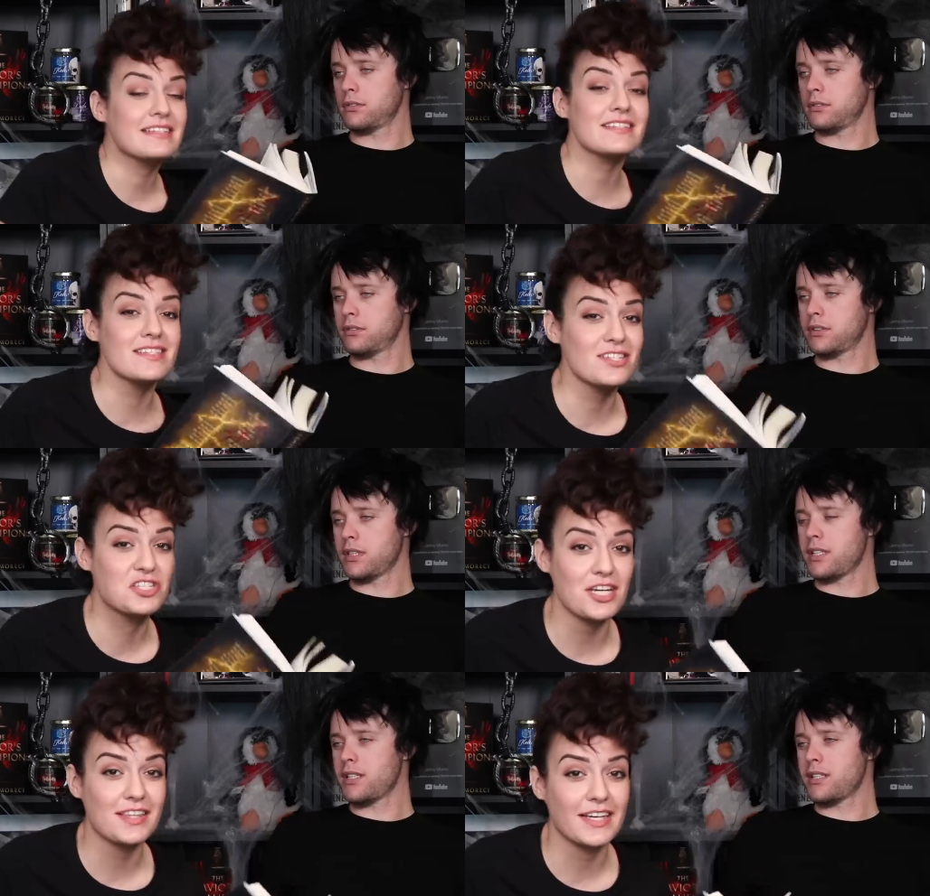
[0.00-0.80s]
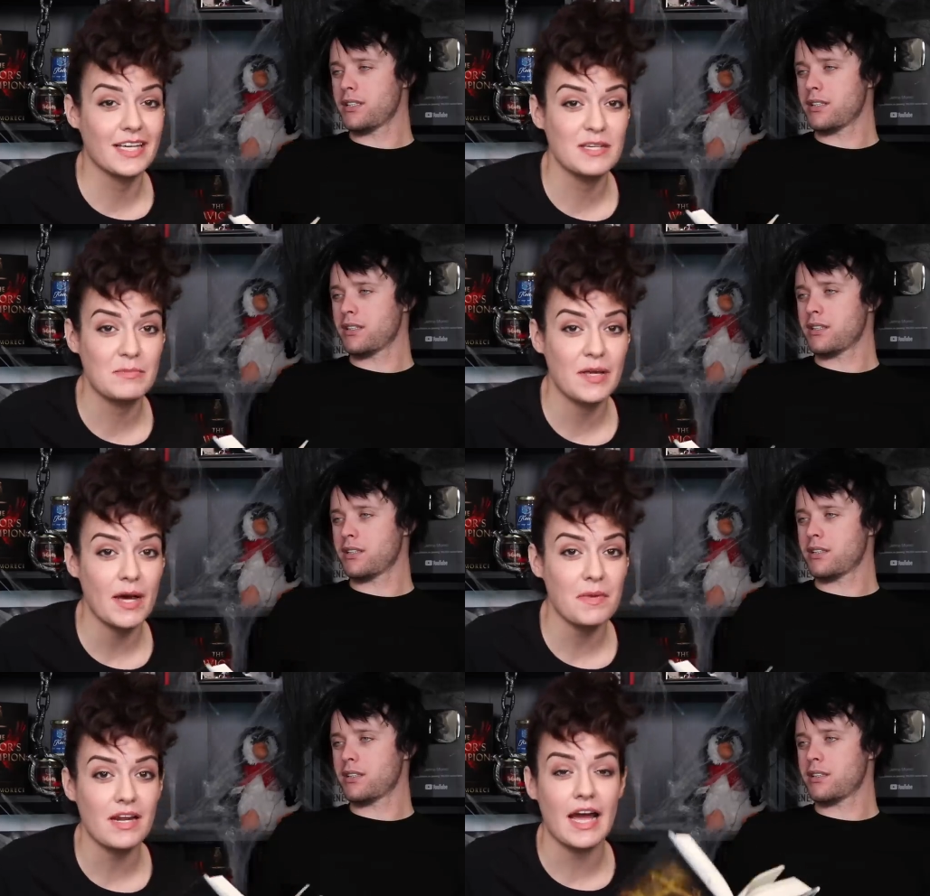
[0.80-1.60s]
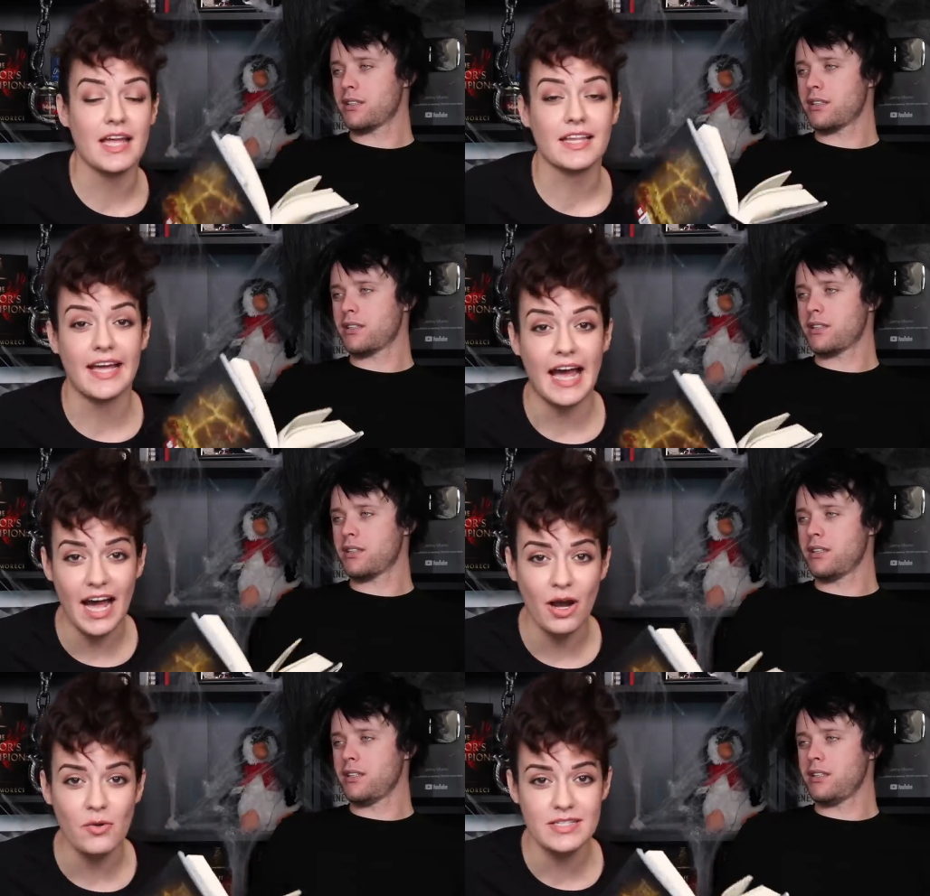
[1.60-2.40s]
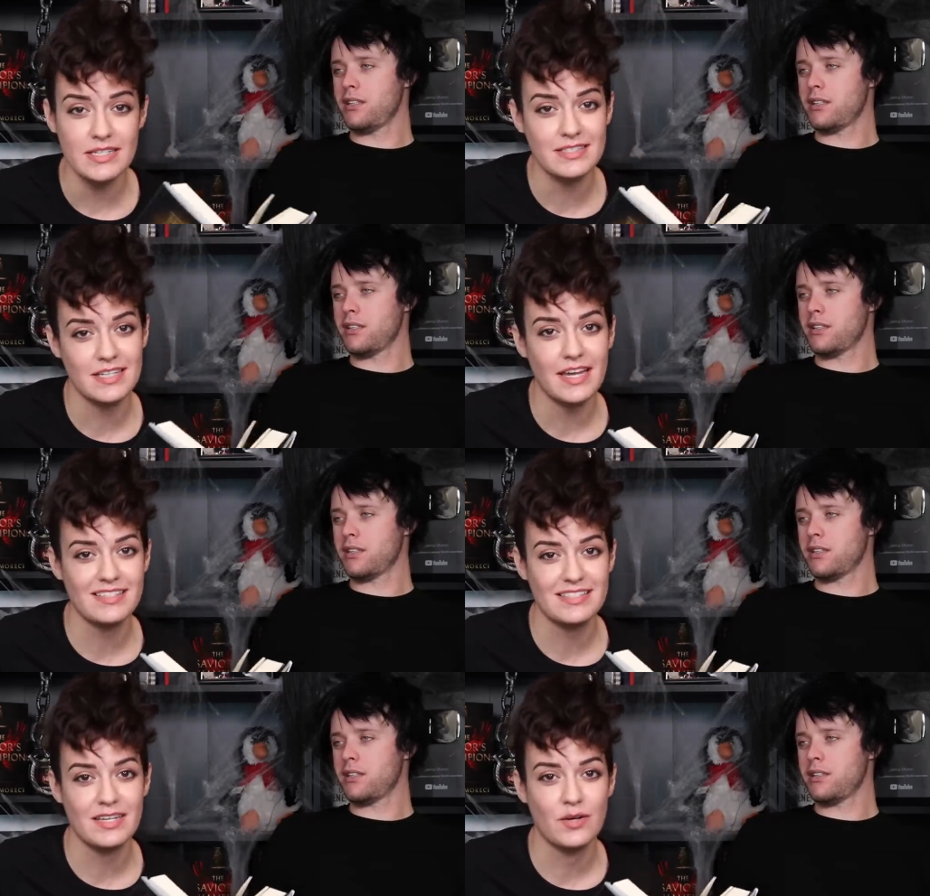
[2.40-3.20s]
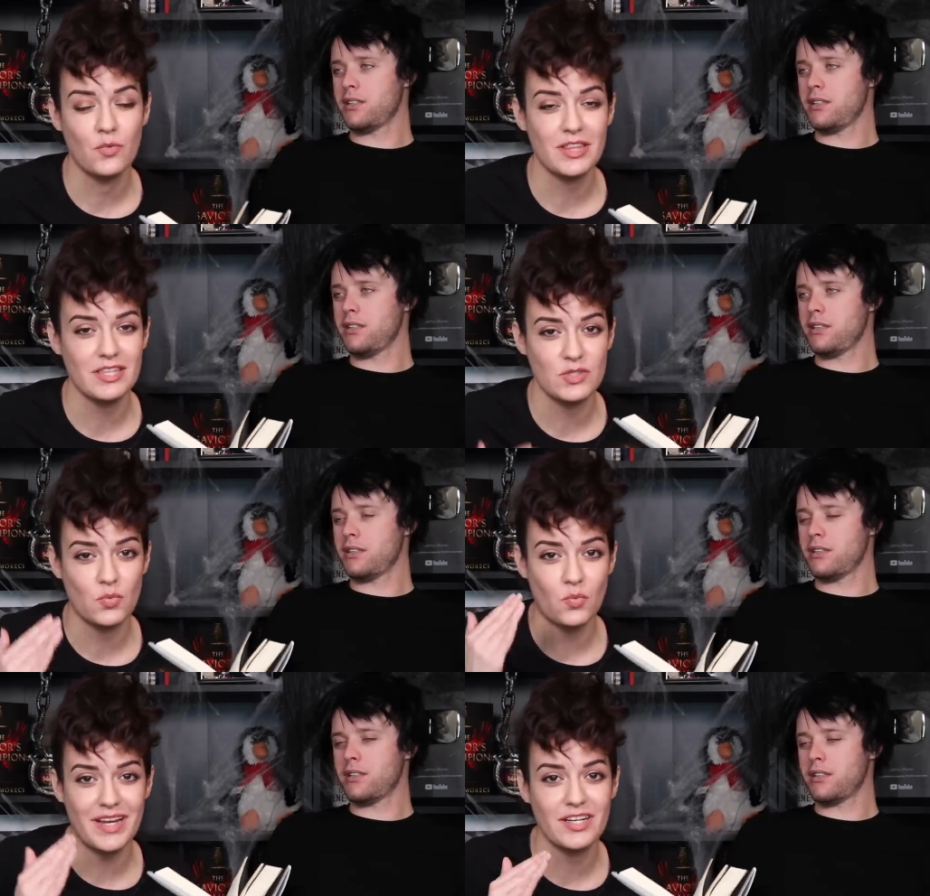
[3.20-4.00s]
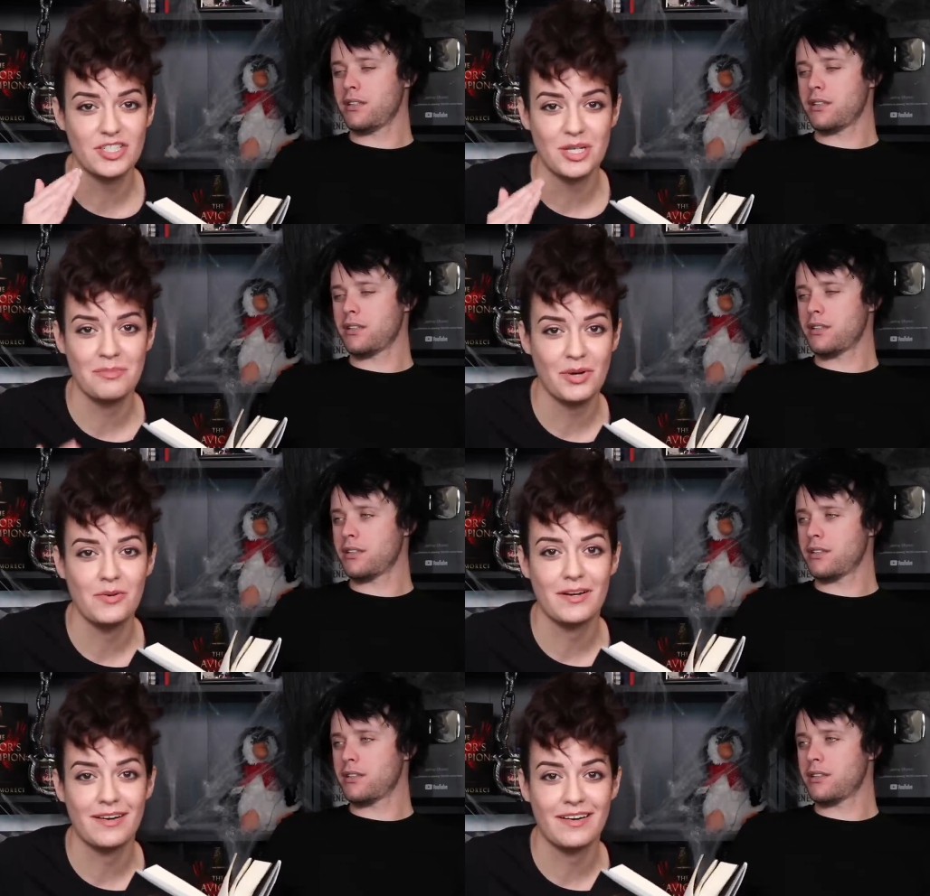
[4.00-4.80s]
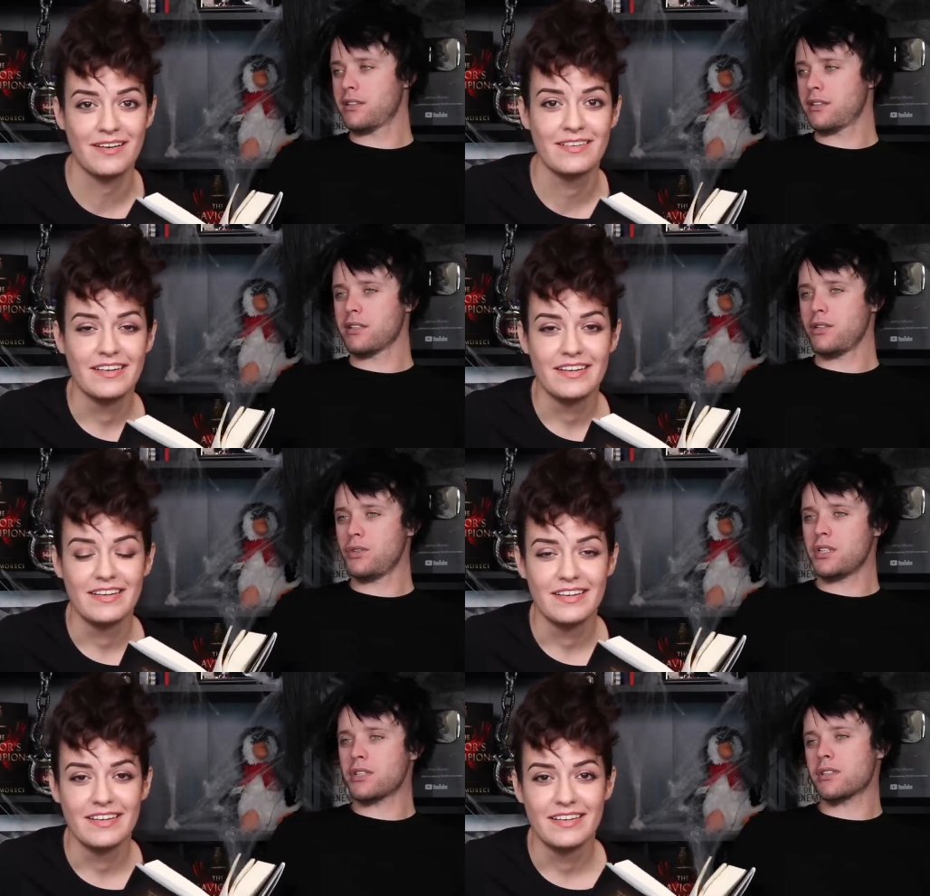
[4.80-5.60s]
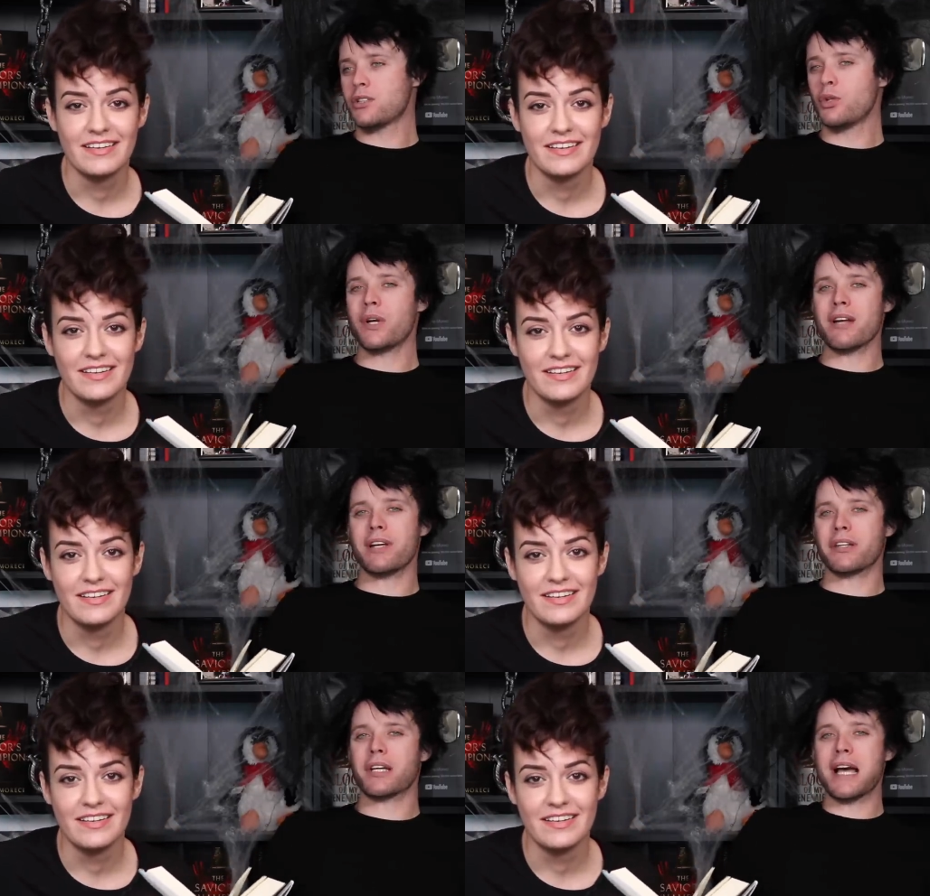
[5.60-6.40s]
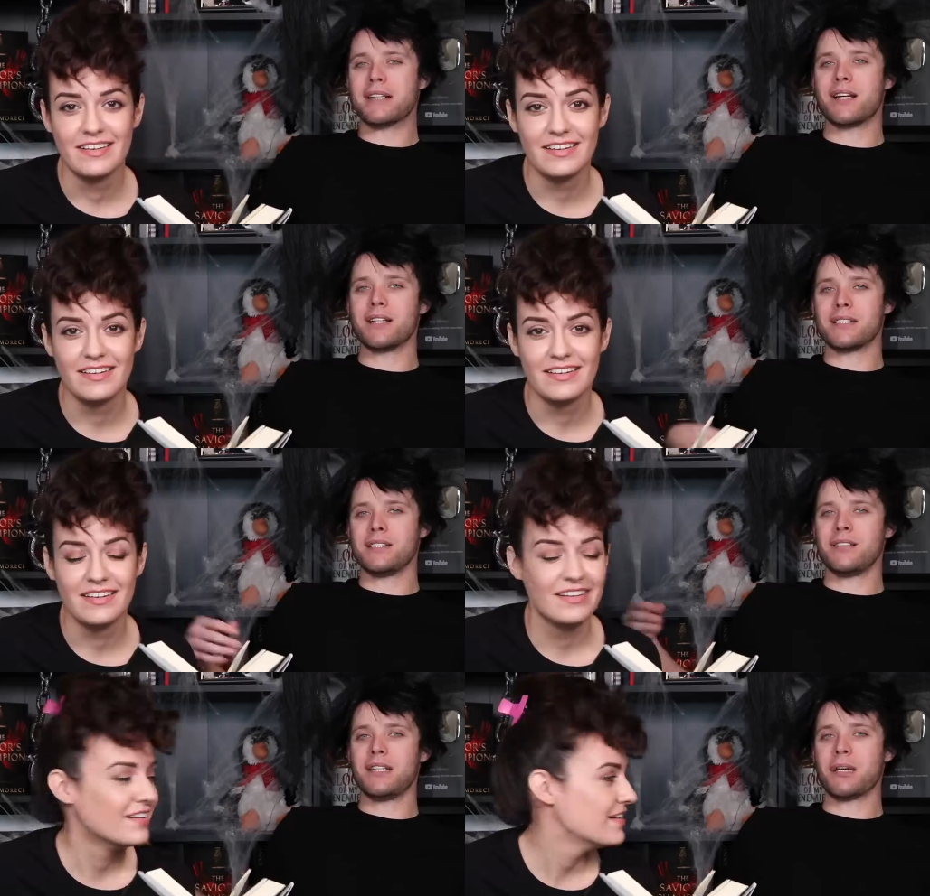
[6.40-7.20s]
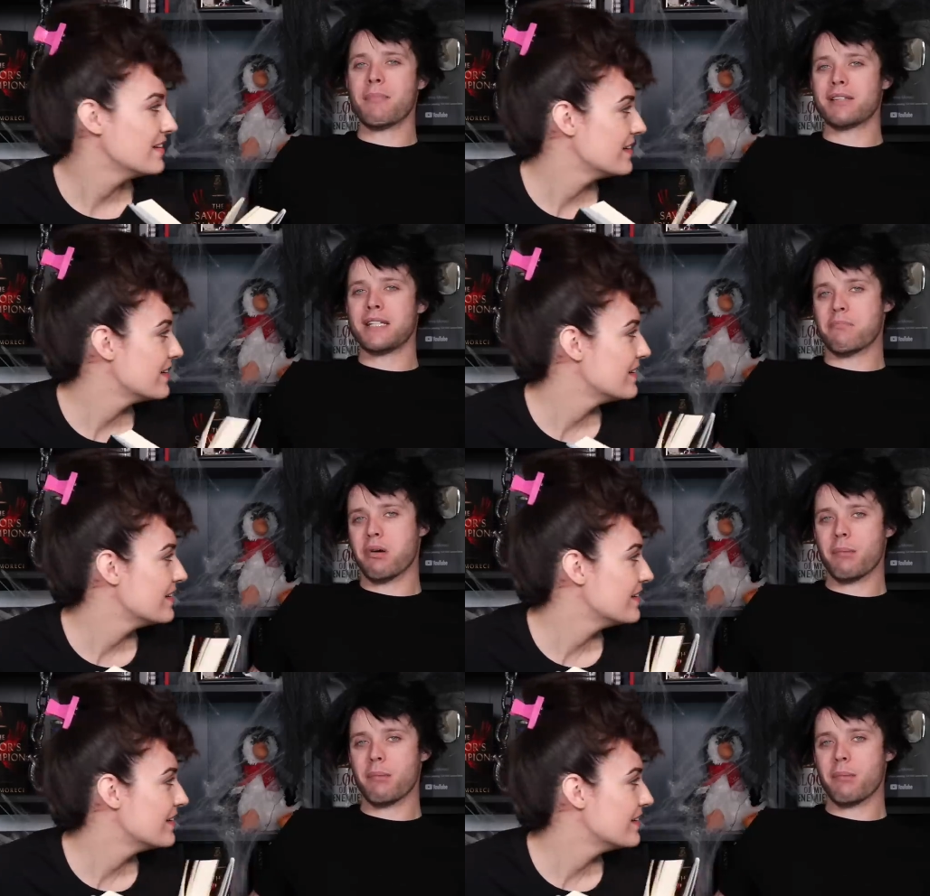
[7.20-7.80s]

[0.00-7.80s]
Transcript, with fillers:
Speaker 1: This is the shit that keeps me up at night. Like, how is he dancing with this raging boner?
Speaker 2: You just do what every other guy does and you think about dead